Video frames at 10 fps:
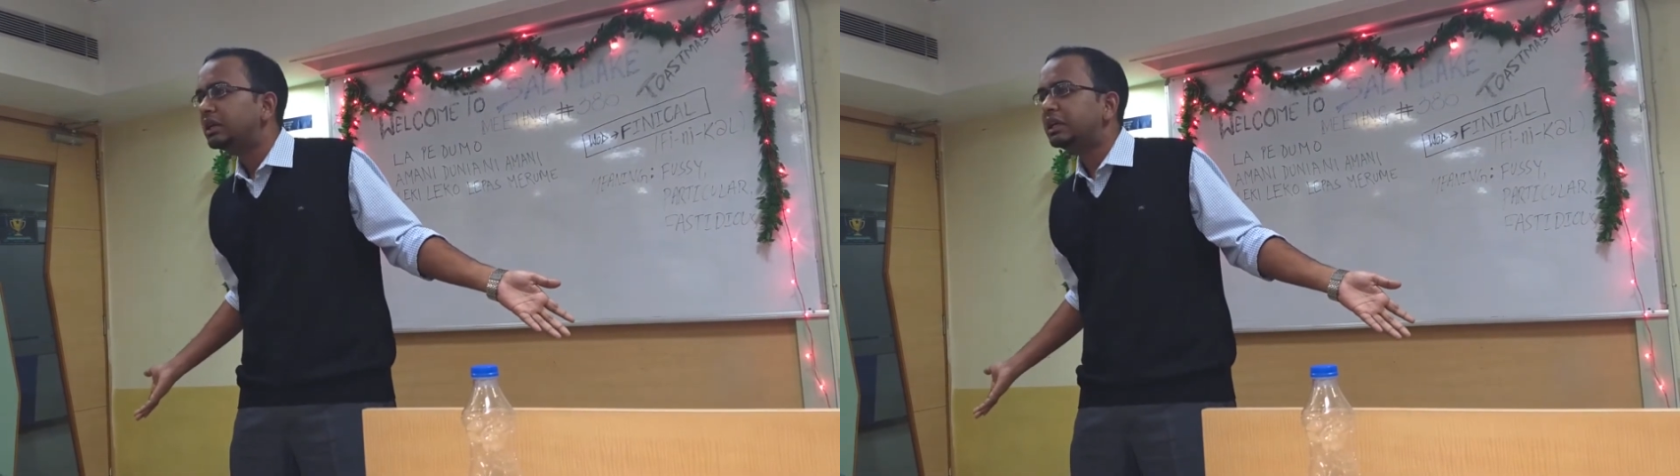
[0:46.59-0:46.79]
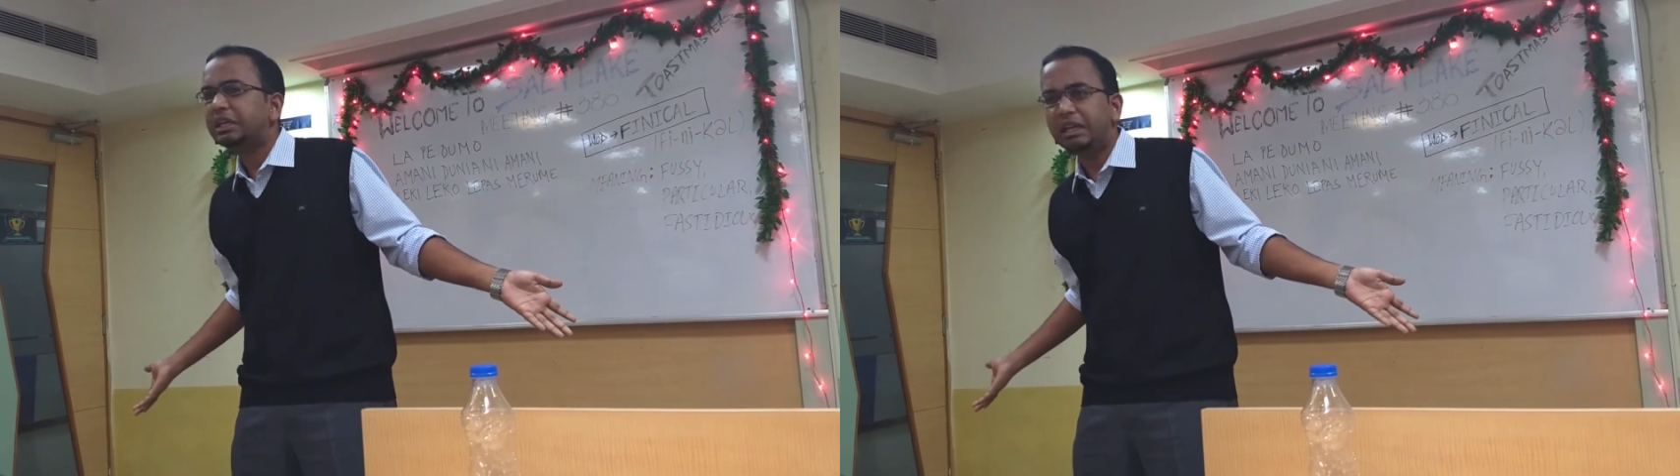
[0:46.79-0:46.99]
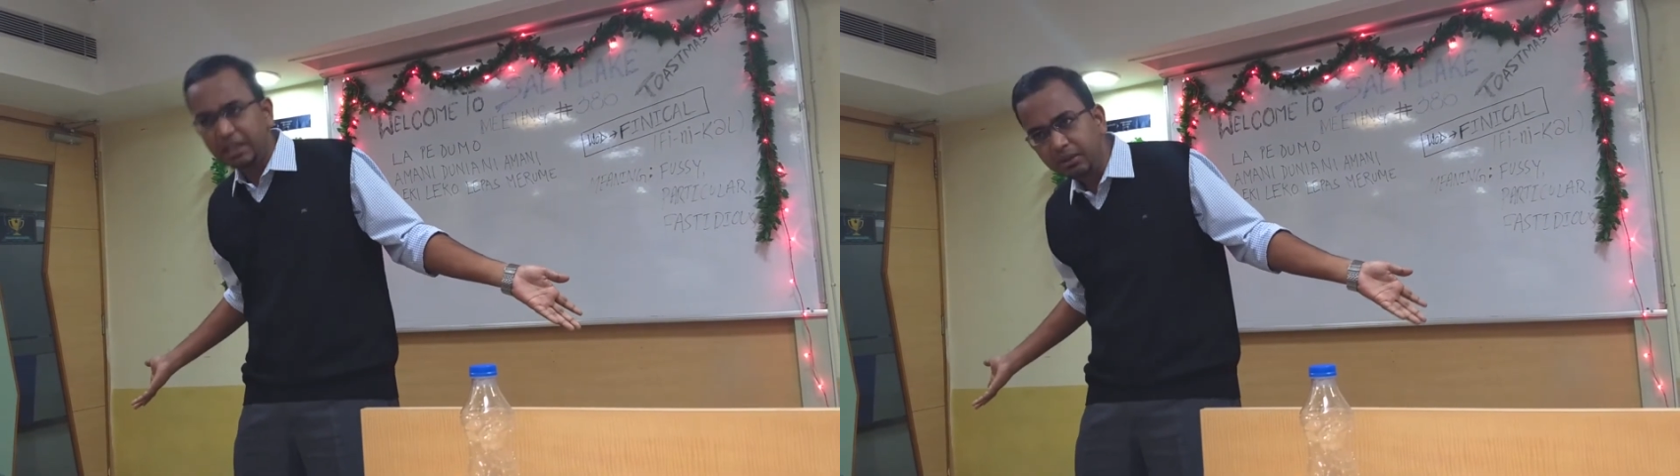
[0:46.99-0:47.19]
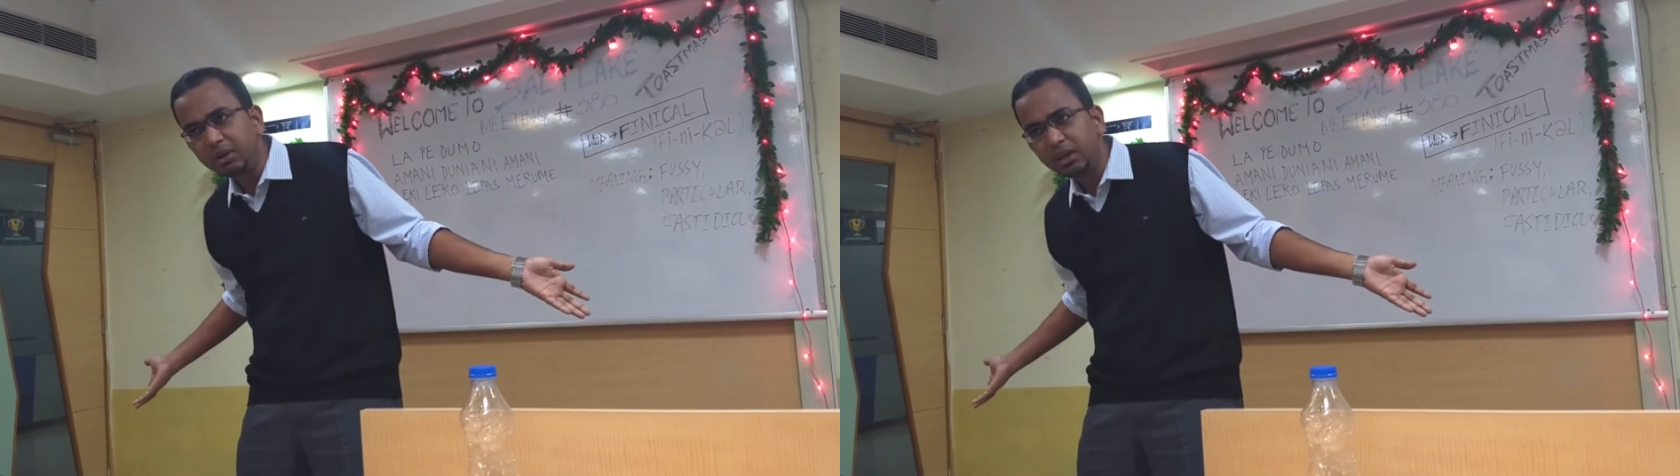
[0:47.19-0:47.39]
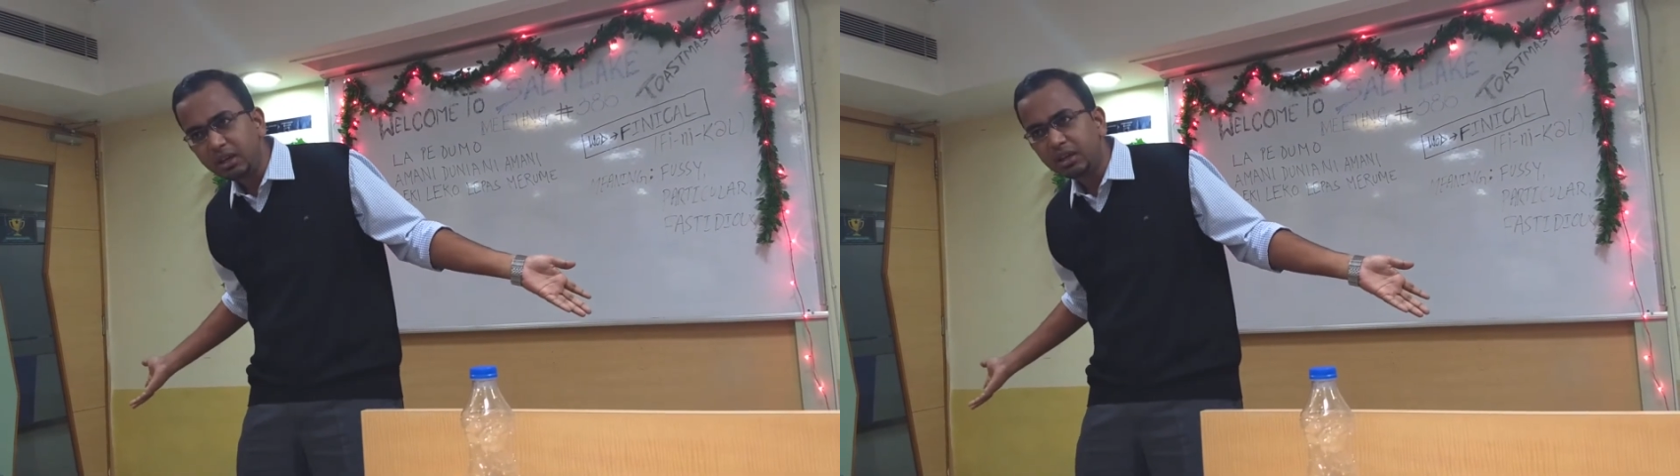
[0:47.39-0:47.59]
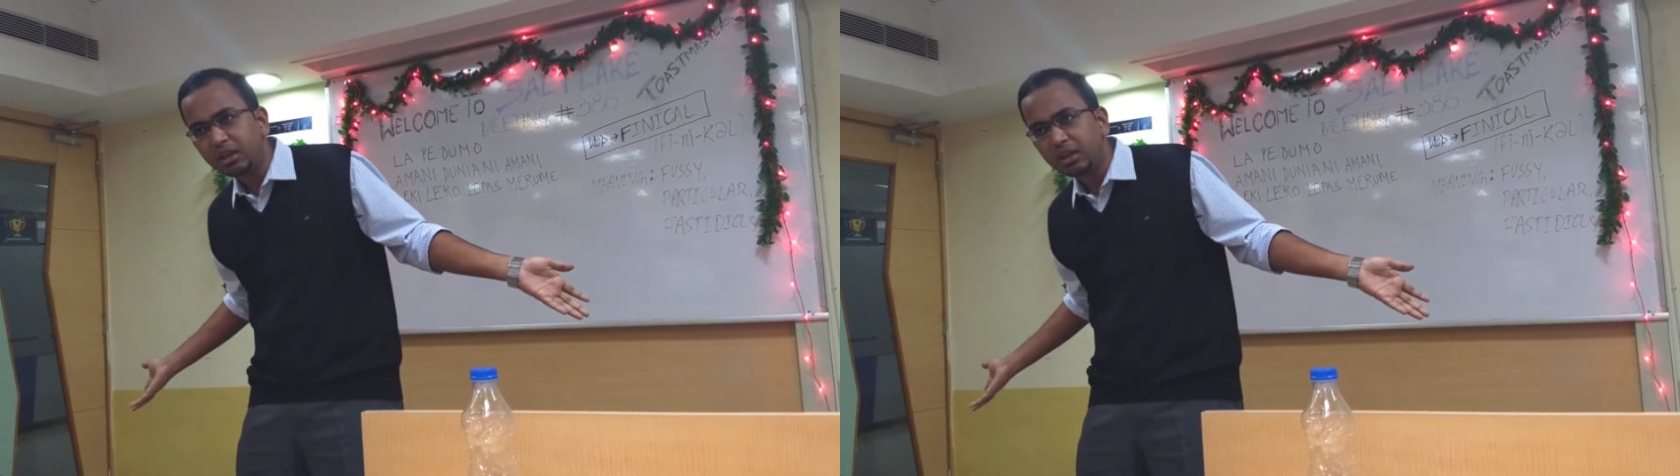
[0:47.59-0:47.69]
You kidding me?